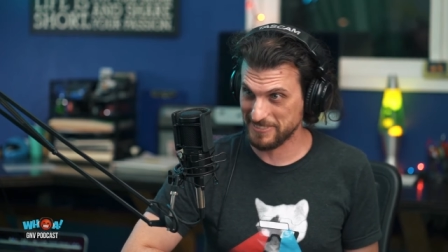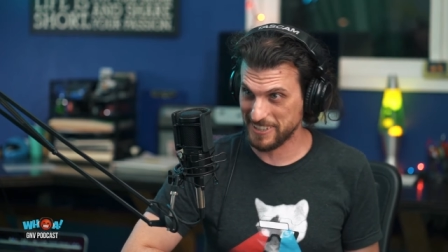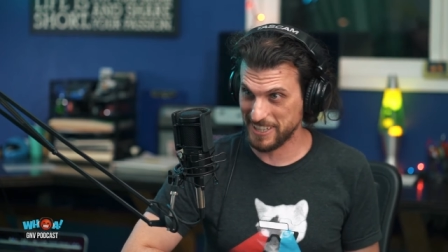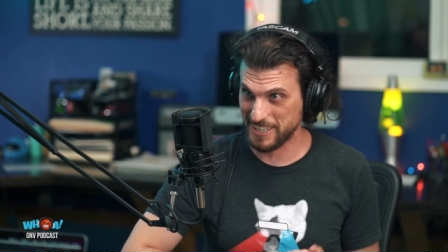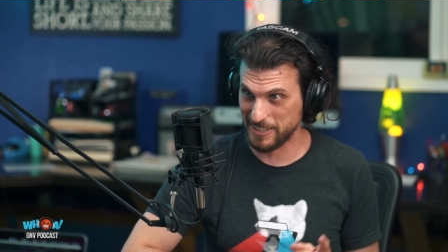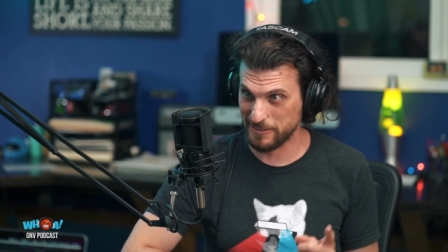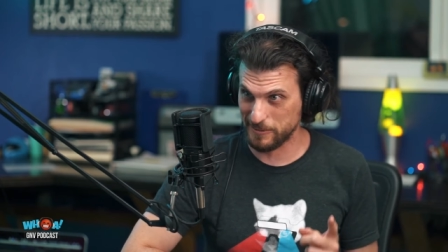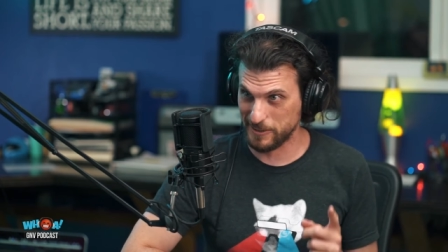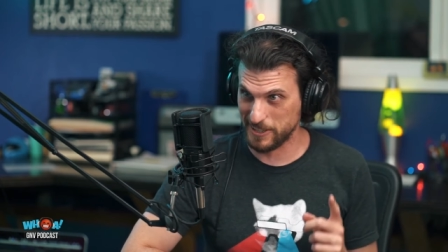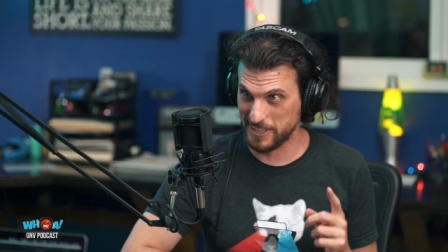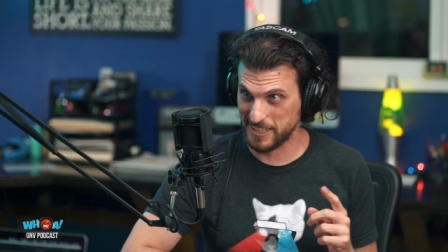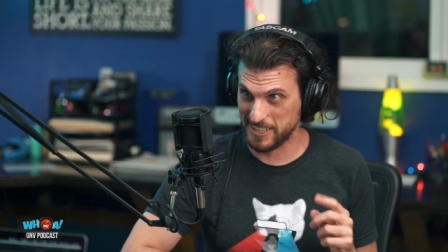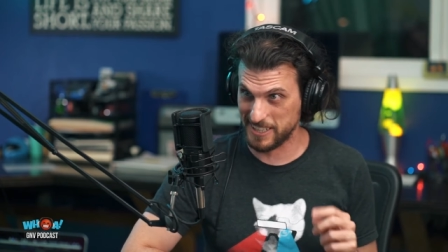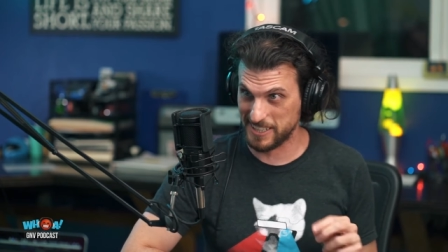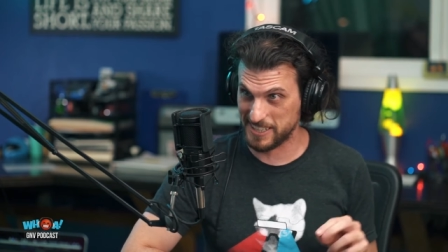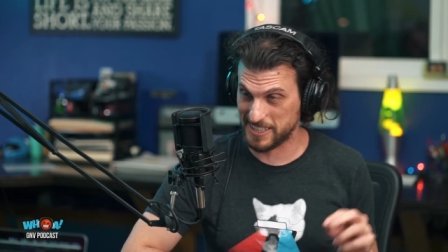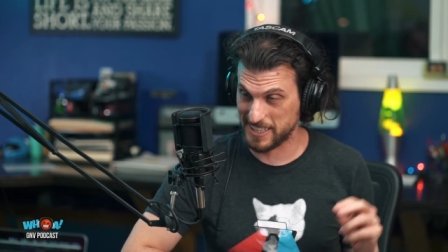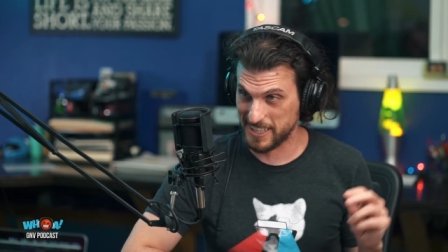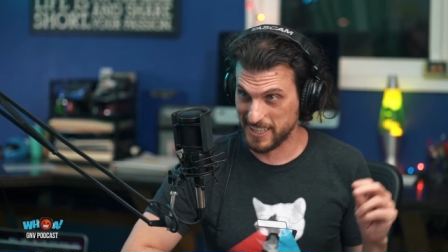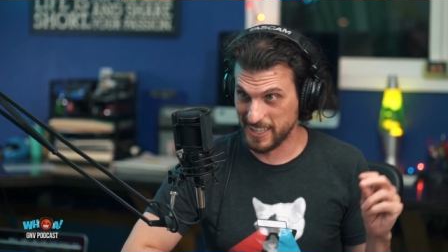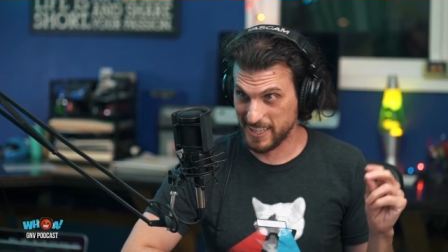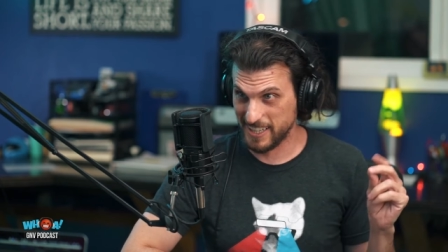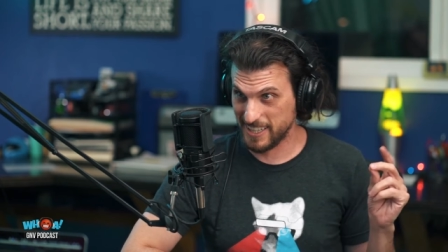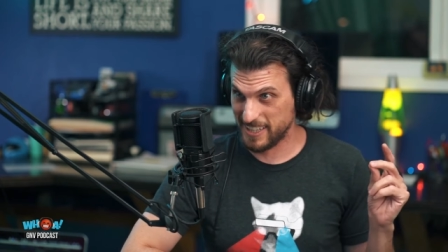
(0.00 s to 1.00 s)
It
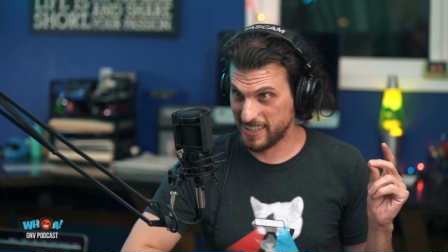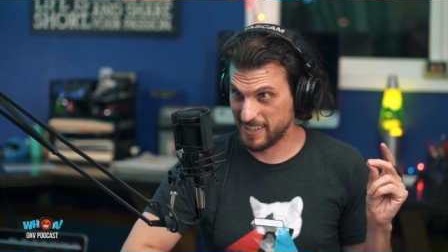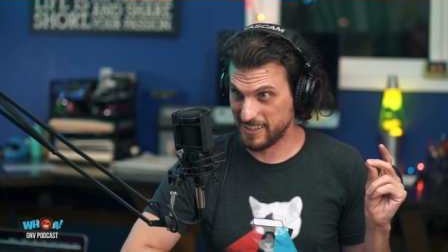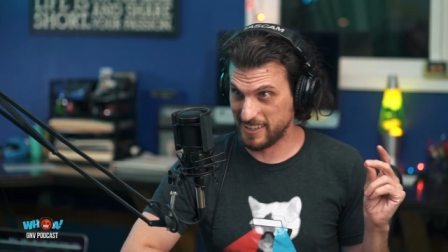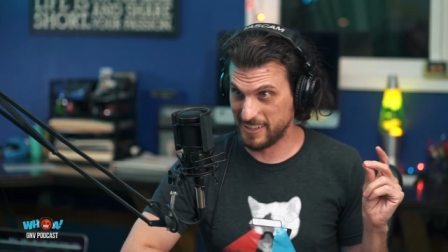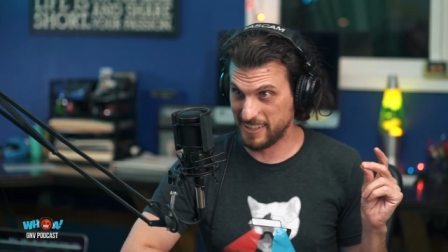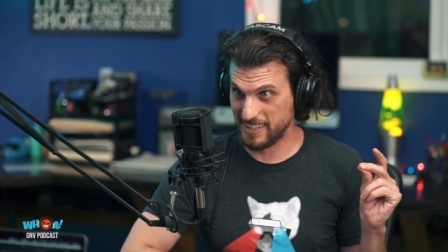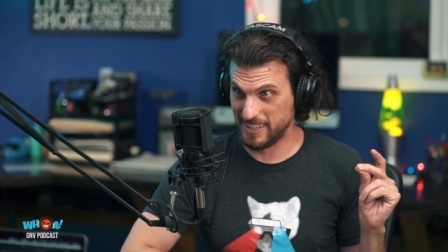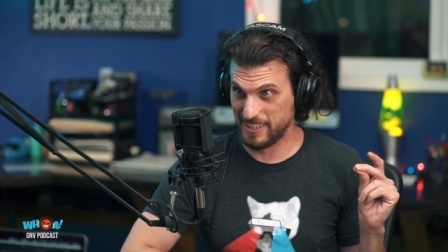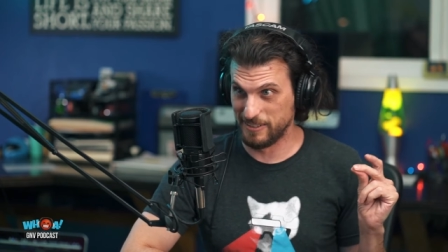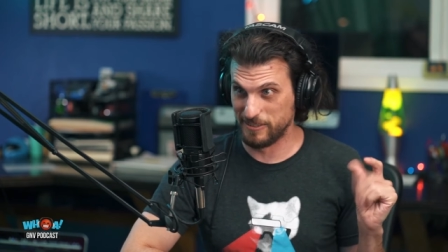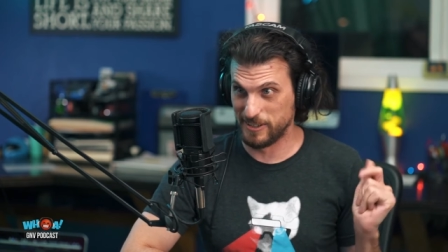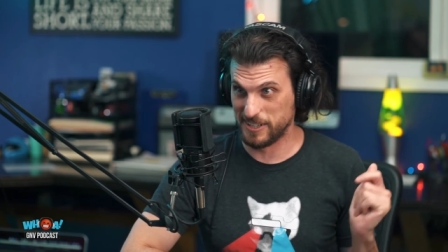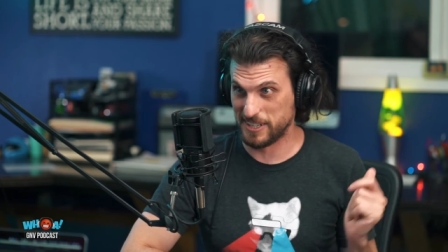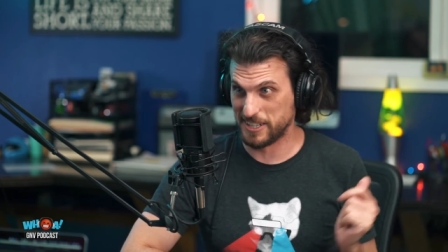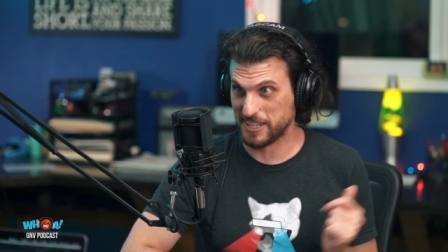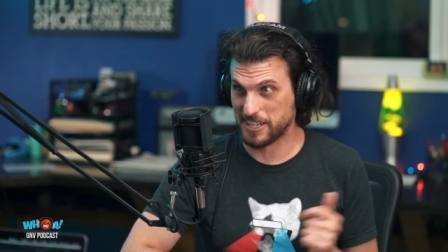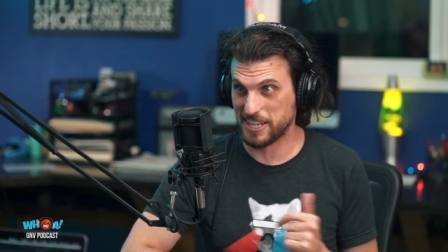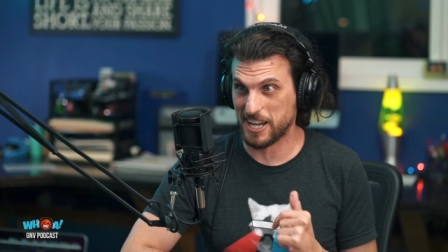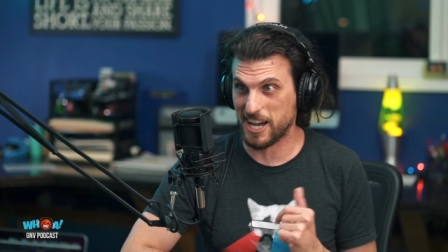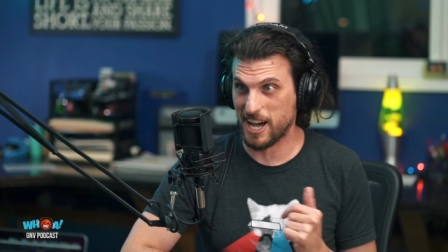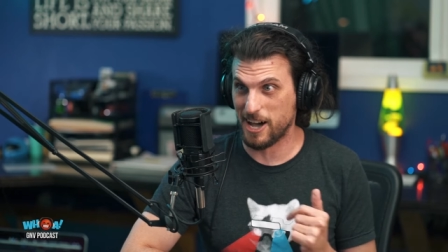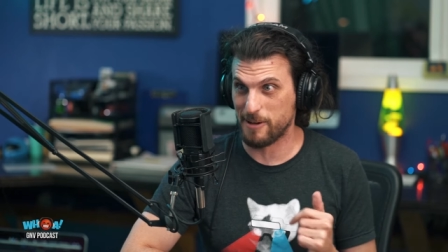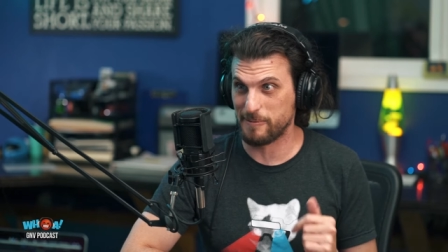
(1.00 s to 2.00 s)
was, it was, it was the
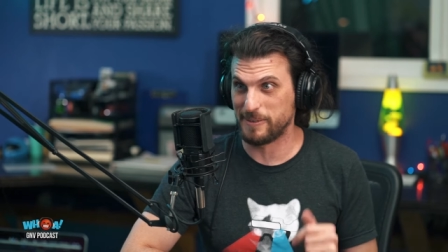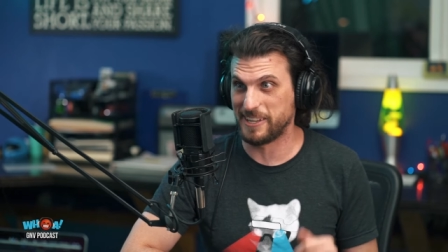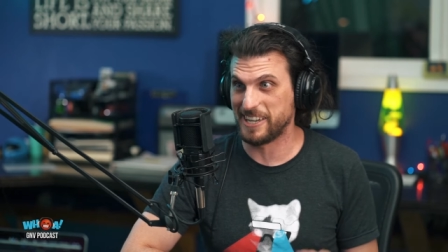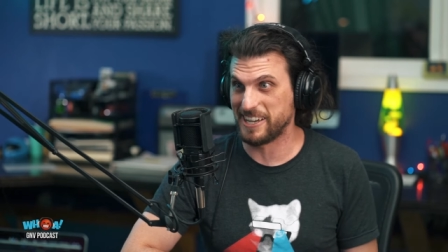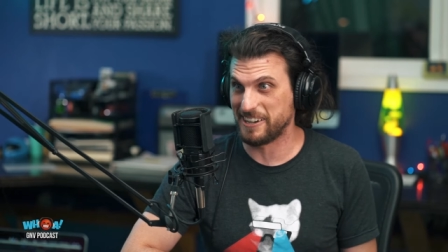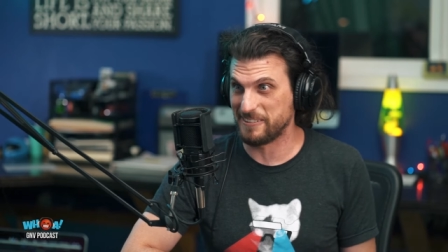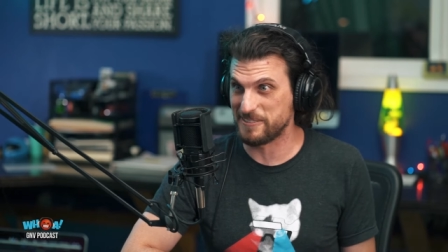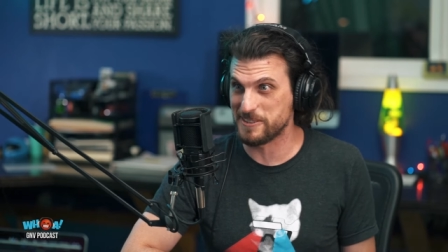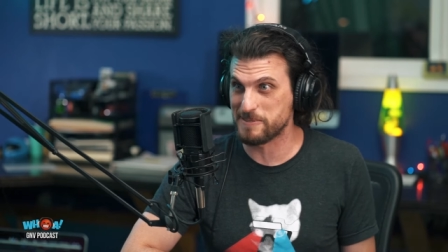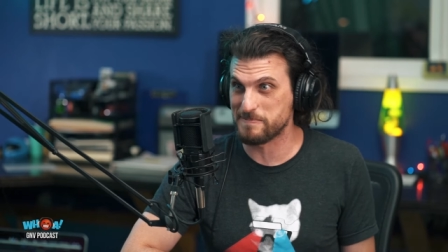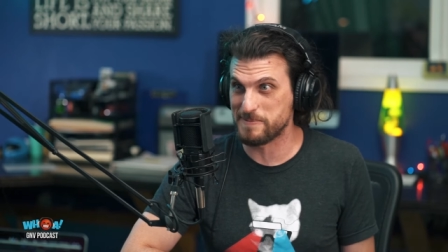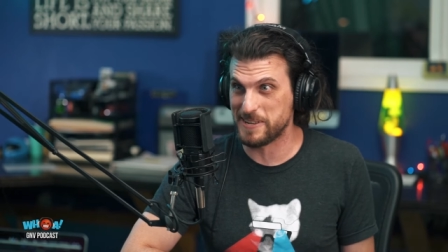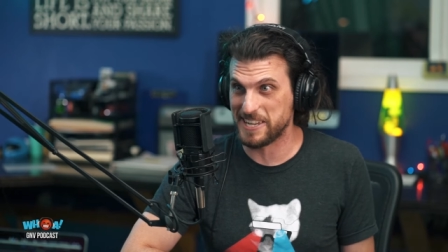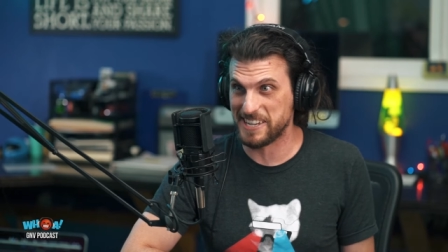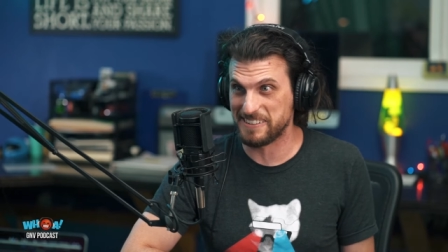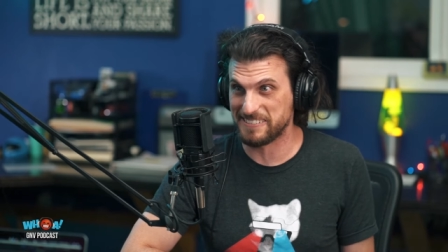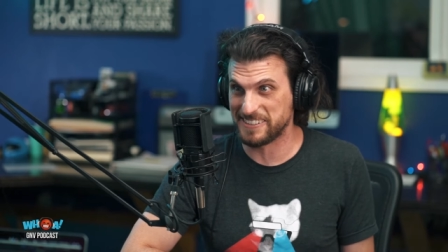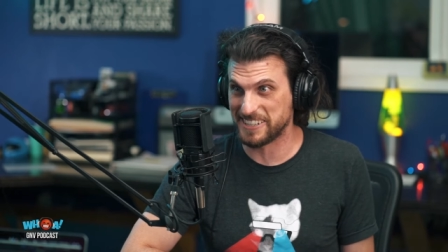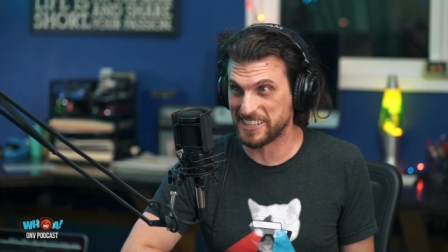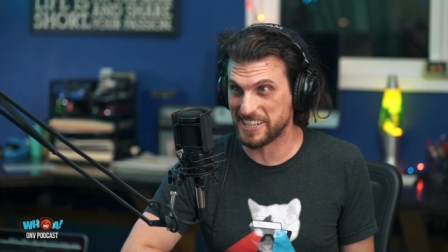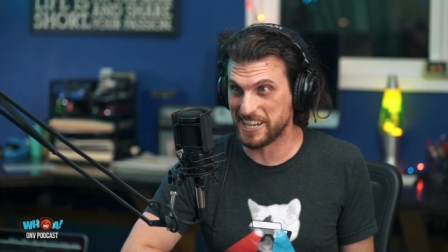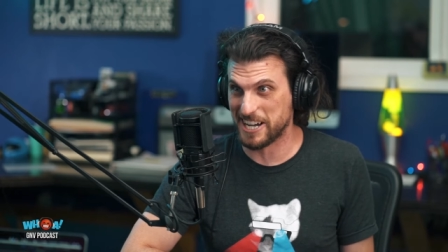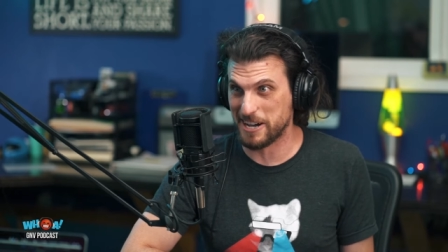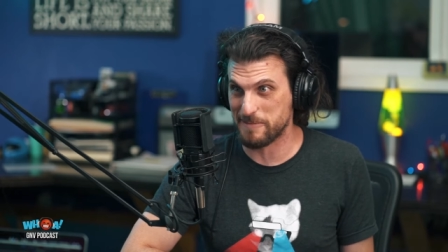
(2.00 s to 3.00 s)
calm. Yeah, it was me. It was
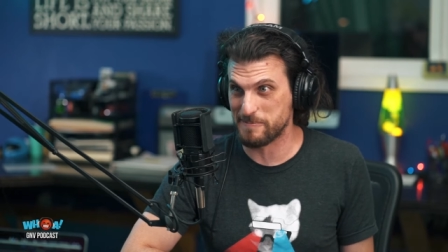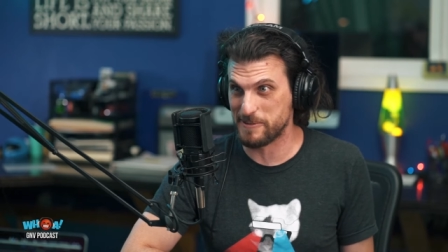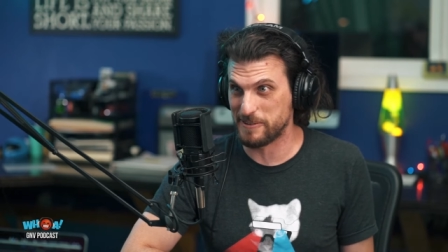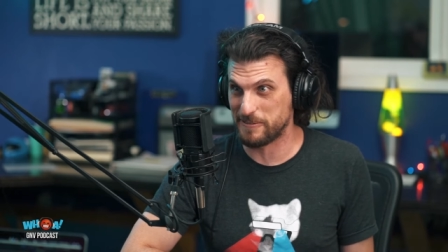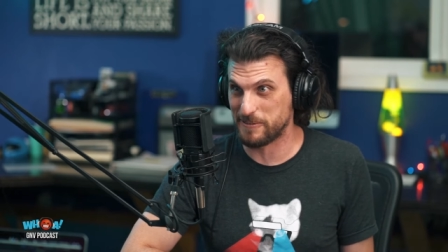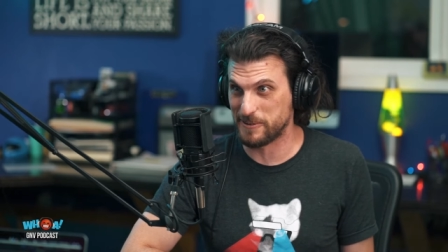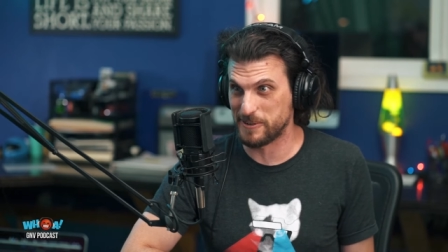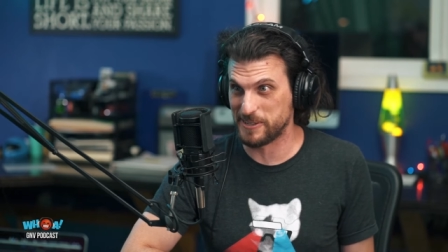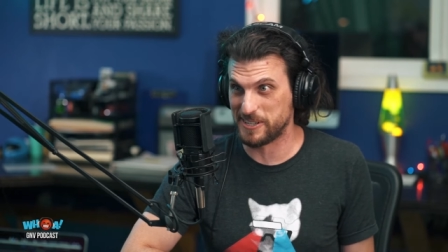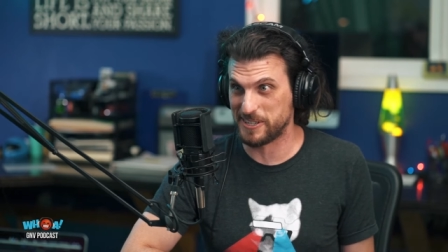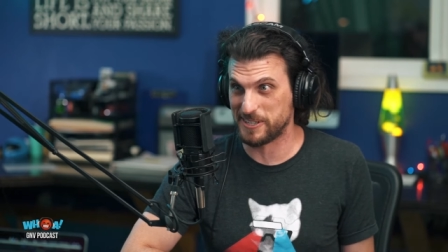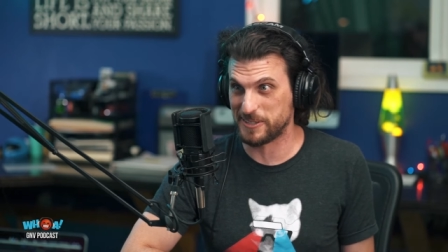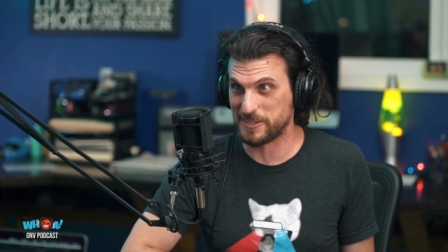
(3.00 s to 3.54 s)
the calm before the